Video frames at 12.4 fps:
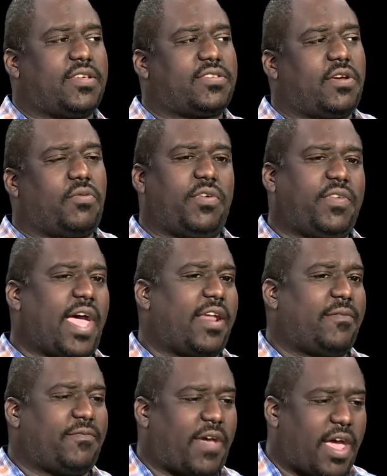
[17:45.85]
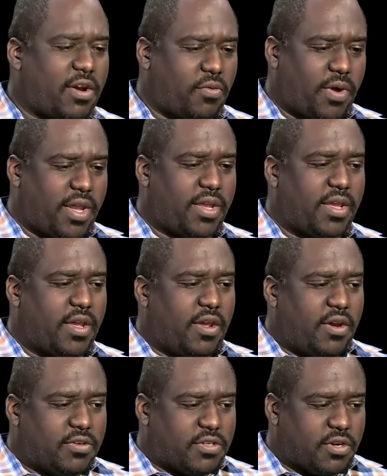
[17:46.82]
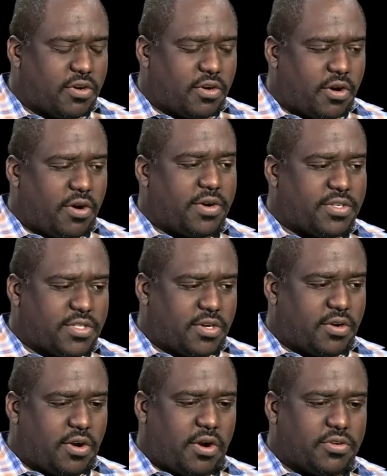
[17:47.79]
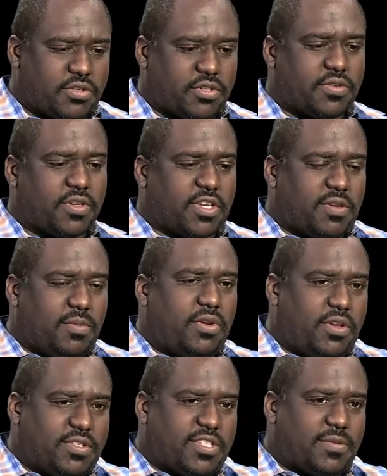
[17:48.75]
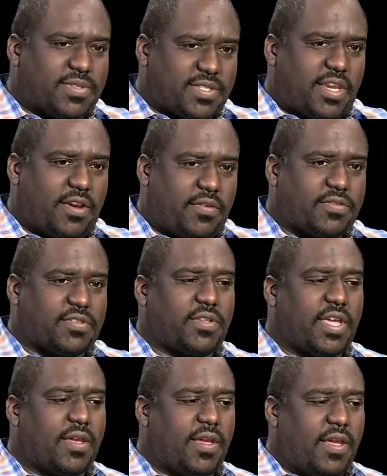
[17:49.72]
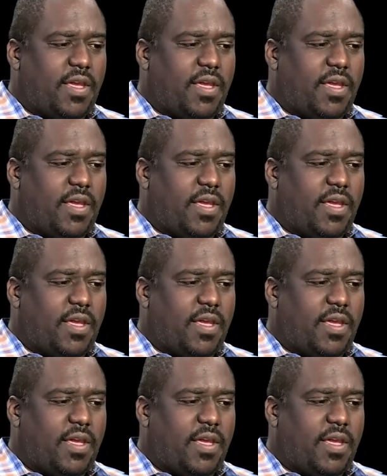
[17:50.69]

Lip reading: So we've got to find a way to nourish and nurture the communities themselves so that